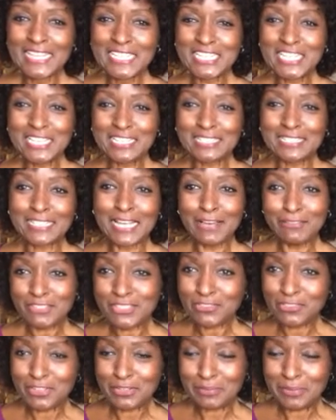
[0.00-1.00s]
She
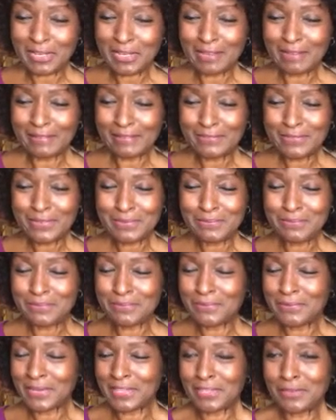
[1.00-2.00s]
loves football,
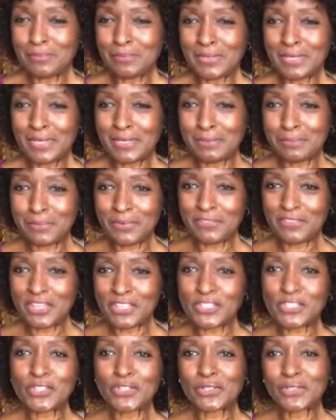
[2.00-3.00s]
whether it be
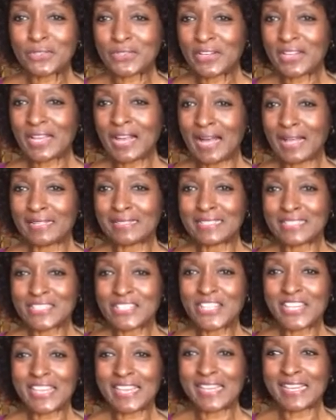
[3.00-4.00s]
professional or
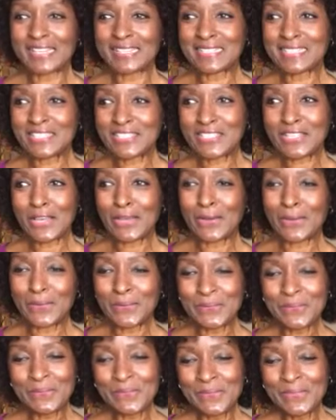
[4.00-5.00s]
college. And
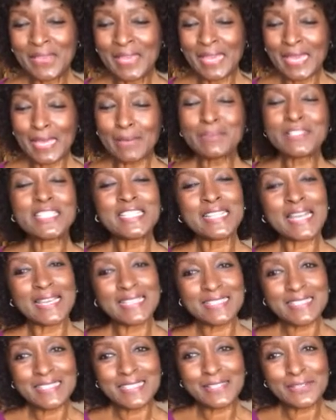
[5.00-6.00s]
so it was
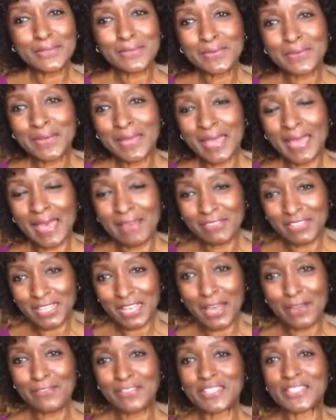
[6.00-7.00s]
nice to have a
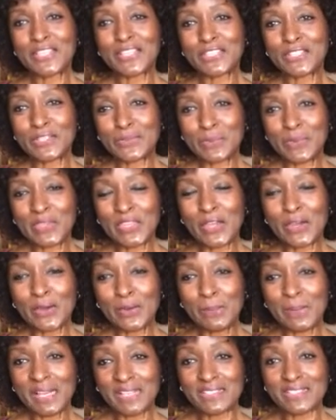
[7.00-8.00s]
conversation with
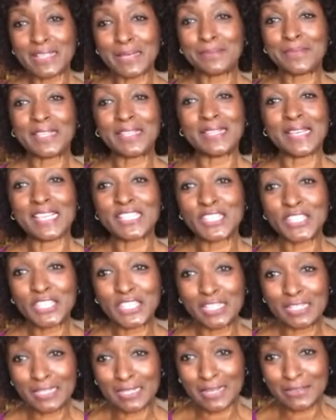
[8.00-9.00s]
her about something that
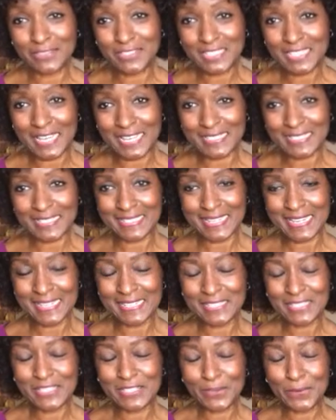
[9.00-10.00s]
she loves last
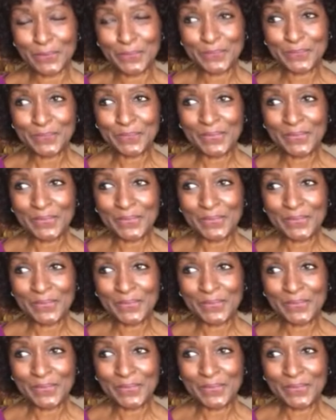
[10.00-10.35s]
night. So